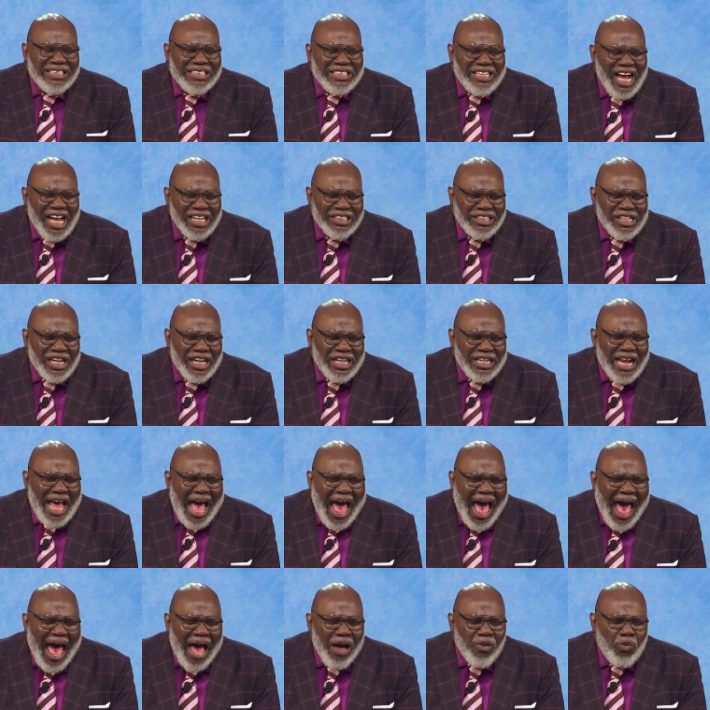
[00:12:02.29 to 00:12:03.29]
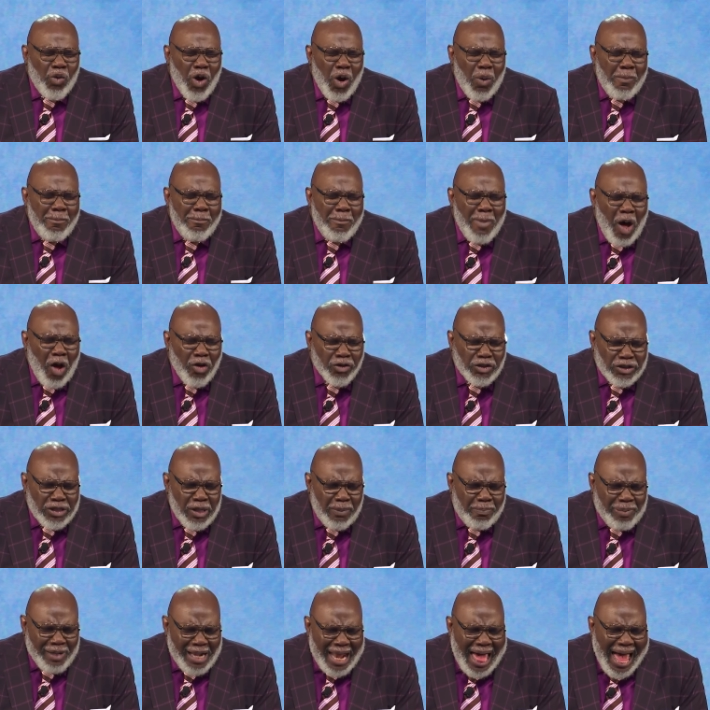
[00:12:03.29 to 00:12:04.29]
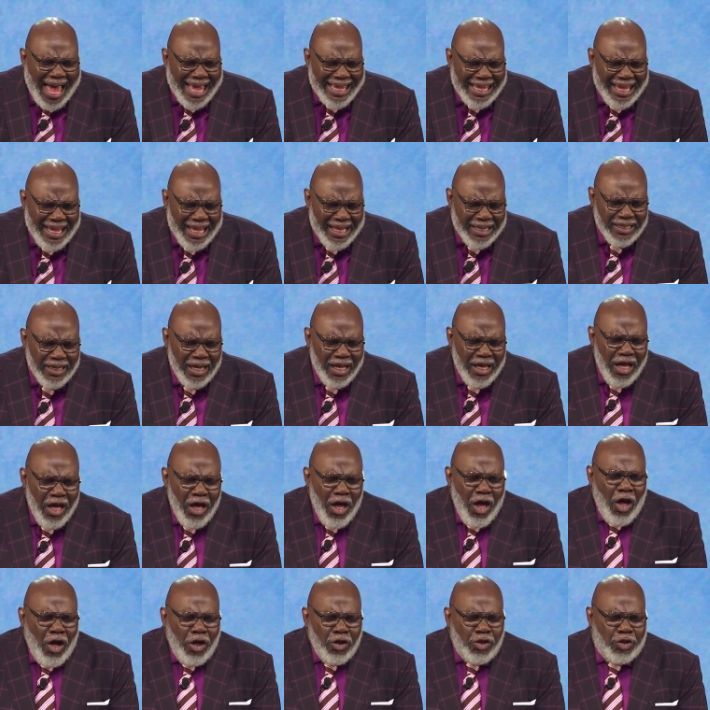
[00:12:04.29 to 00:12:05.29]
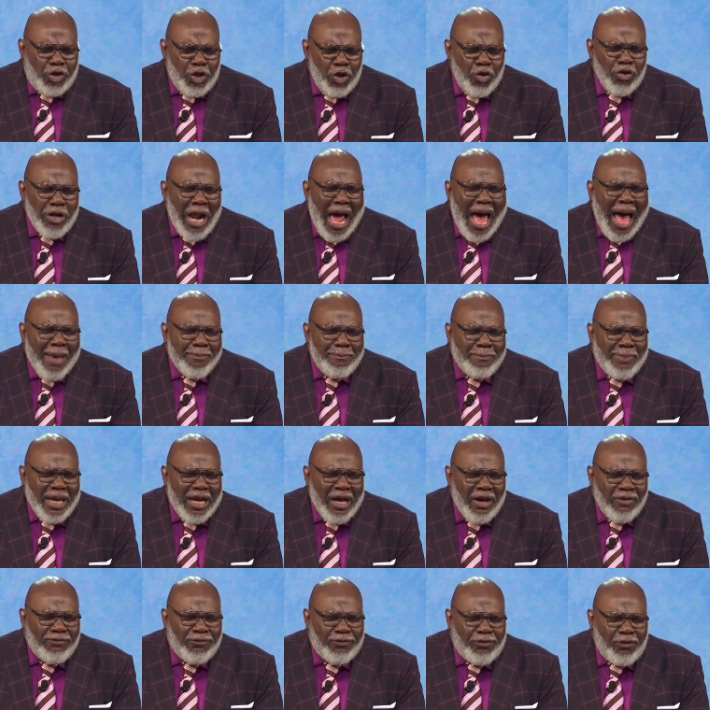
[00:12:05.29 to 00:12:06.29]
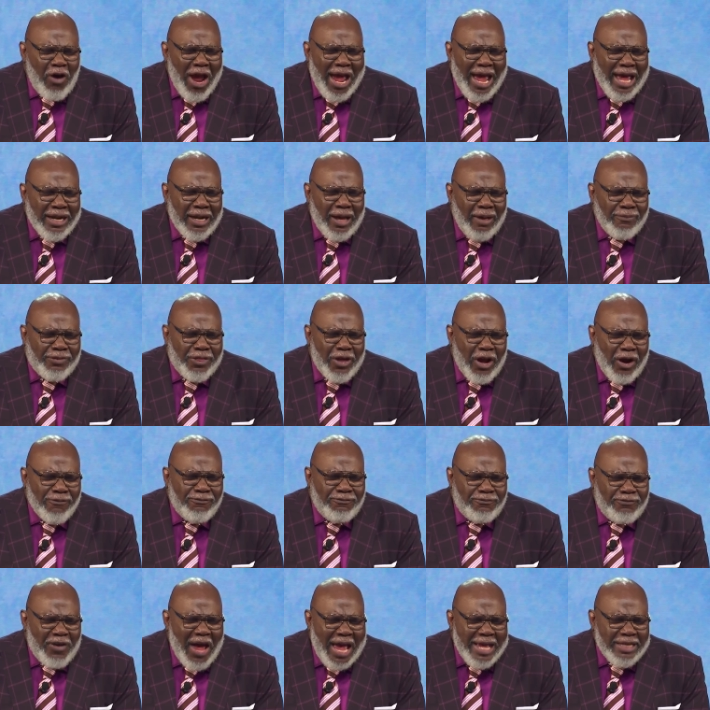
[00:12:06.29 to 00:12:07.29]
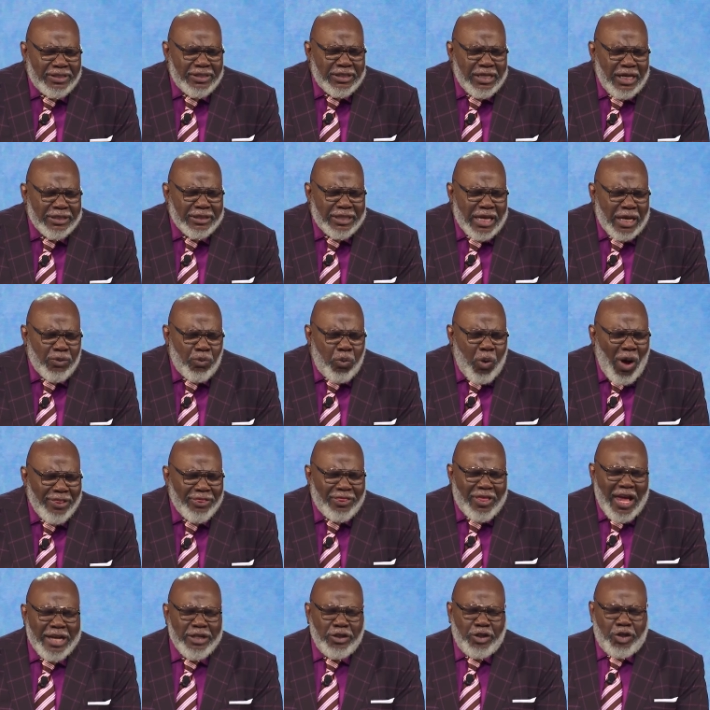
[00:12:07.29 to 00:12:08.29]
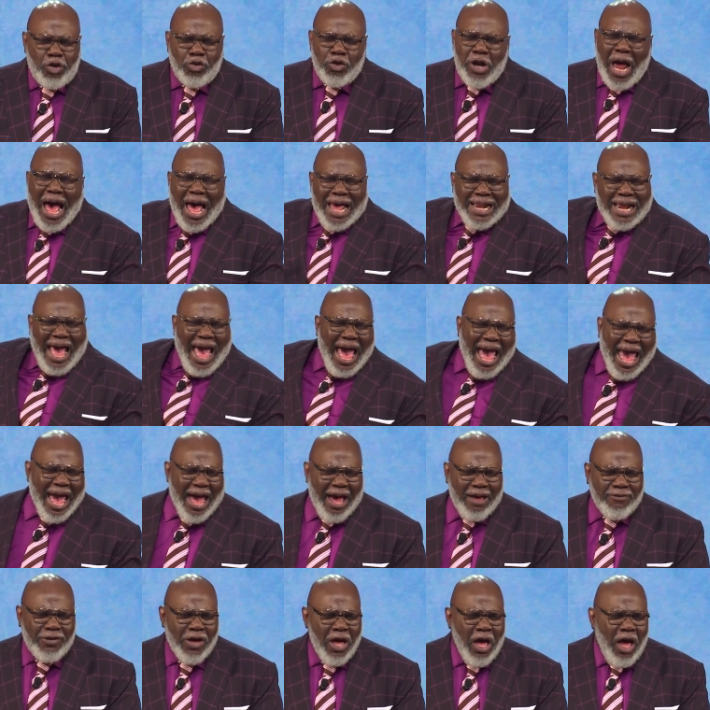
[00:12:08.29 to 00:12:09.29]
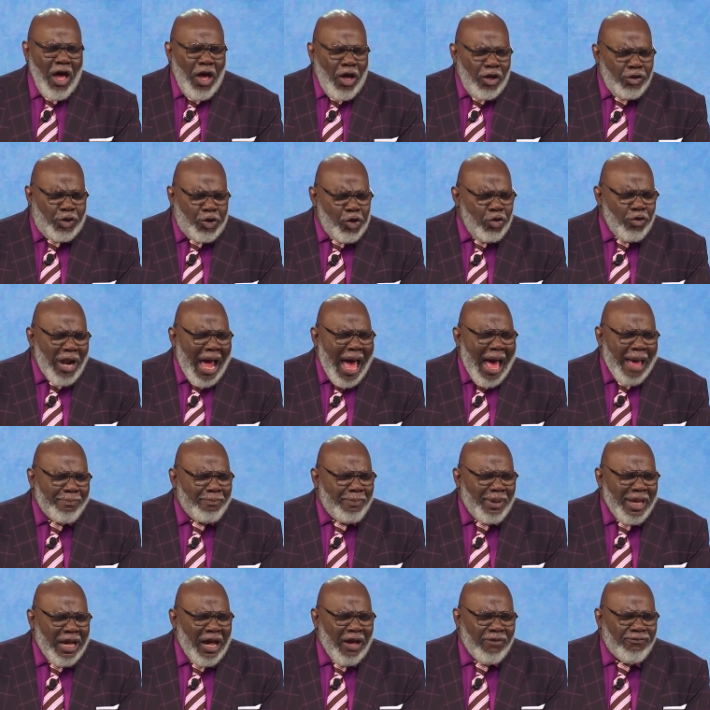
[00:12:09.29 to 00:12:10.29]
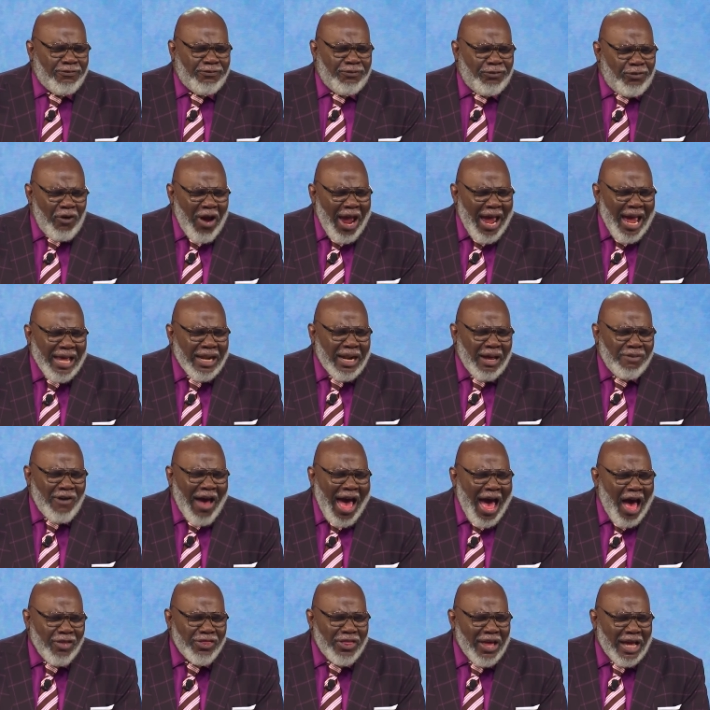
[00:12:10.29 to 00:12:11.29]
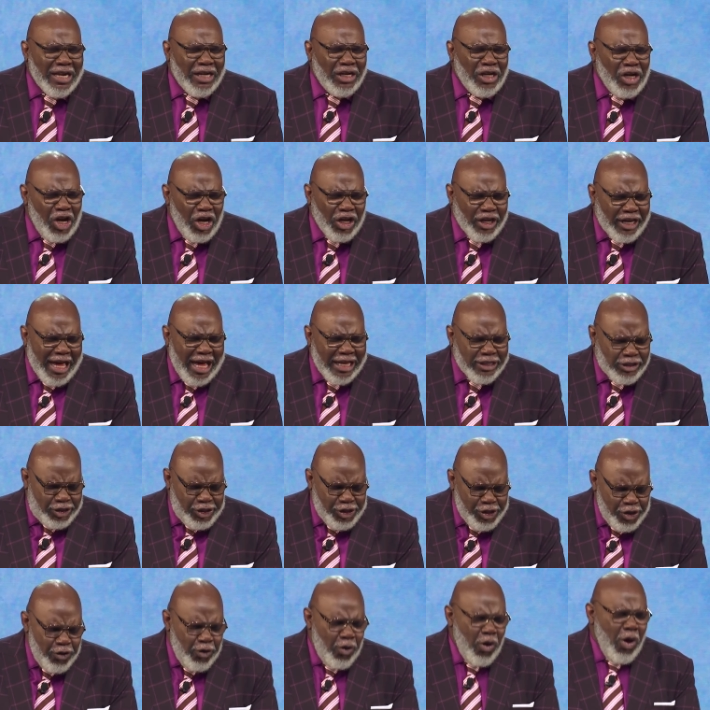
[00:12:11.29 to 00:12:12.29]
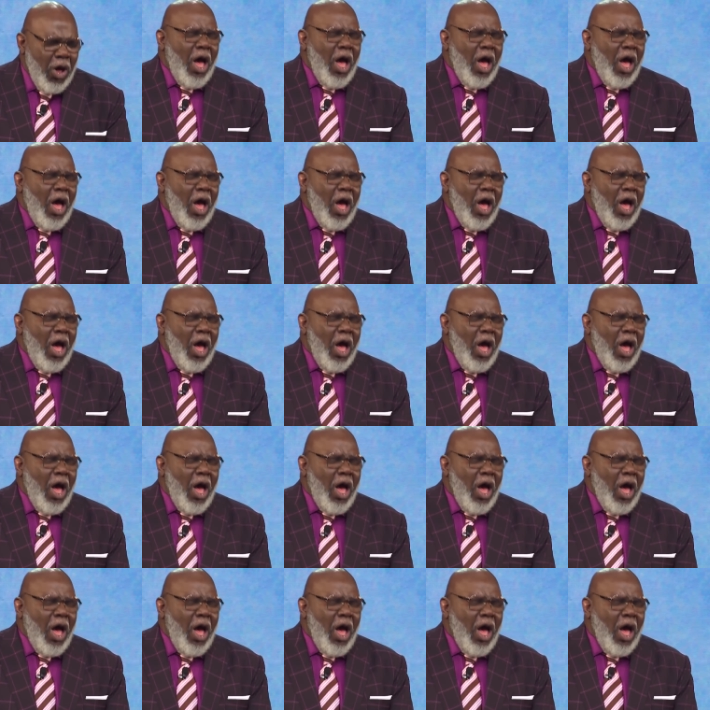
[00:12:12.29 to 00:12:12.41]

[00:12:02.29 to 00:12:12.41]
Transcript: touch it, I will multiply it. Do not be afraid of their faces and what they do not have. Do not be afraid of how they look at you.